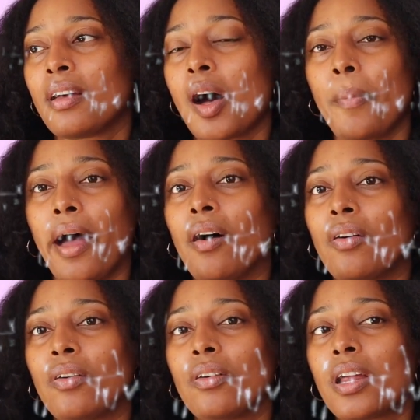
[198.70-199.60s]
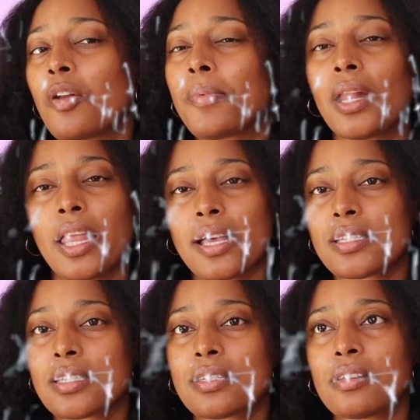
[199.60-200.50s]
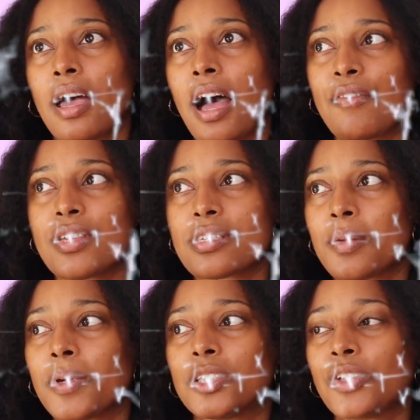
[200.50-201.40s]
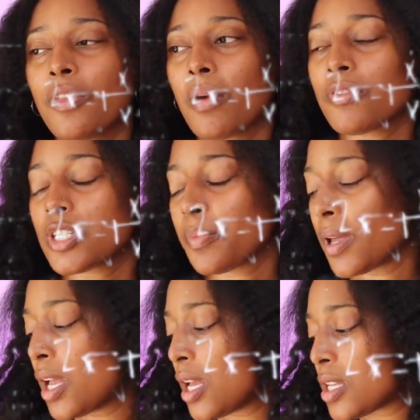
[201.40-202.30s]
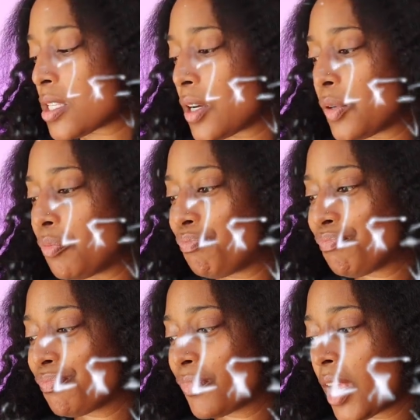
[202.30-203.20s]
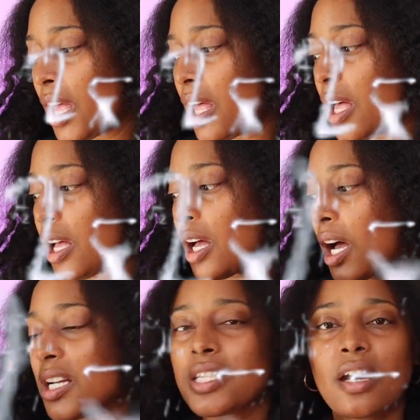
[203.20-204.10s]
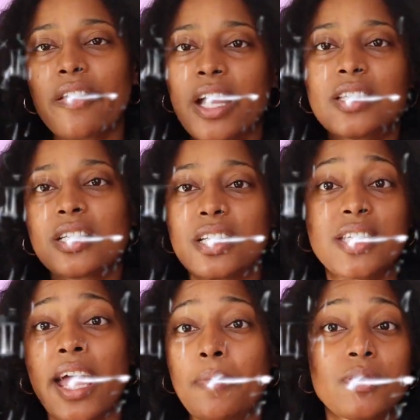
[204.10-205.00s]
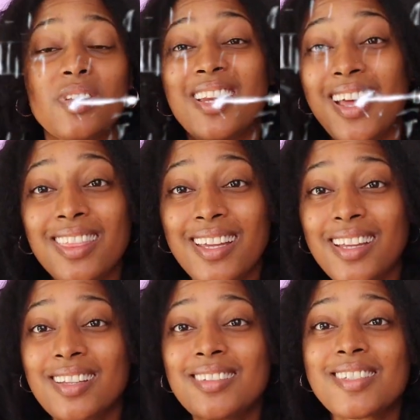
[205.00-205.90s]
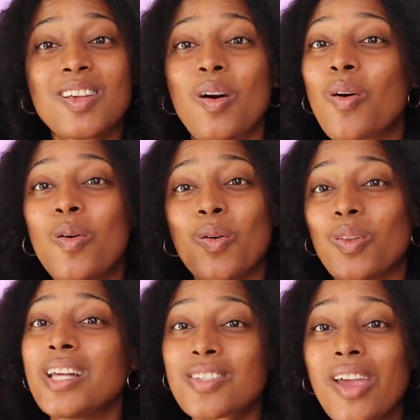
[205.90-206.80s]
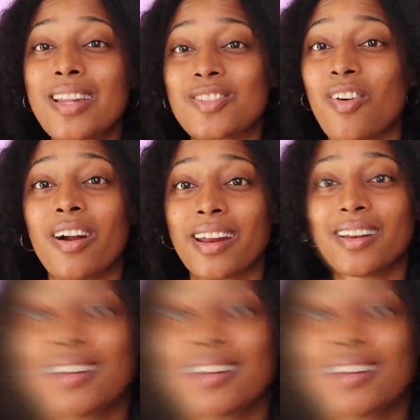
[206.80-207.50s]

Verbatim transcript: amount. It would have been less, obviously, because you have to pay for shipping. So I just said all that to just say absolutely nothing. So let's get started.